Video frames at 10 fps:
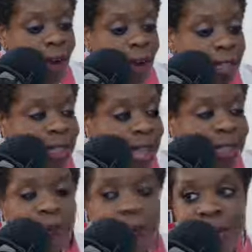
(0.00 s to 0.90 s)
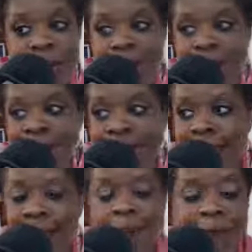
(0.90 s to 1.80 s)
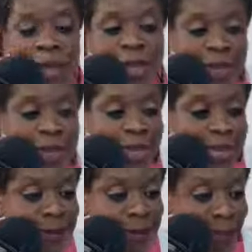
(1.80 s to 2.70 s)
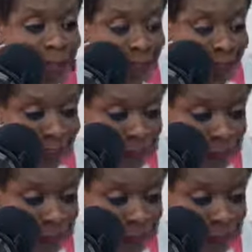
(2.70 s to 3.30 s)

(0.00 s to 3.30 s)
I would have taken with taken them with me in my life.